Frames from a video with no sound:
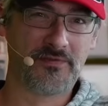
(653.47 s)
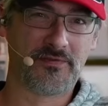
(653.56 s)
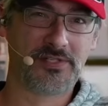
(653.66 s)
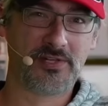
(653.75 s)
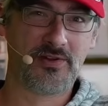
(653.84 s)

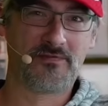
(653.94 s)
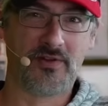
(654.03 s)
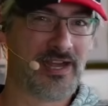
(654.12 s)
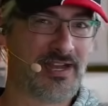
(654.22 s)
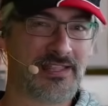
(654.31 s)
for Siri
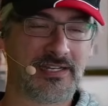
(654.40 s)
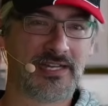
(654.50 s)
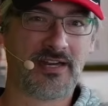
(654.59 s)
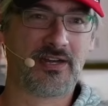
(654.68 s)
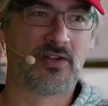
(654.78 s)
for anything
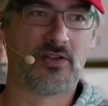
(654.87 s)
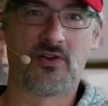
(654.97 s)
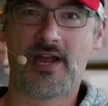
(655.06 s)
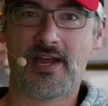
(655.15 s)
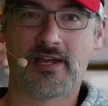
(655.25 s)
technical are
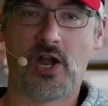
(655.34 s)
hot